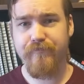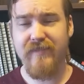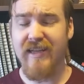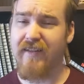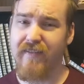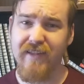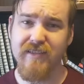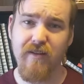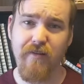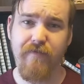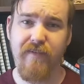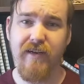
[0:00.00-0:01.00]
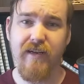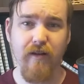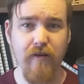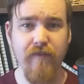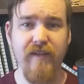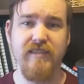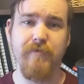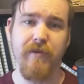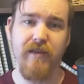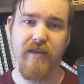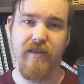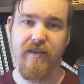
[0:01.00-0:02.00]
And I think that's a lot of fun and a lot of
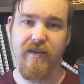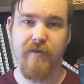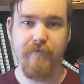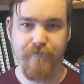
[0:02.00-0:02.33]
flexibility there.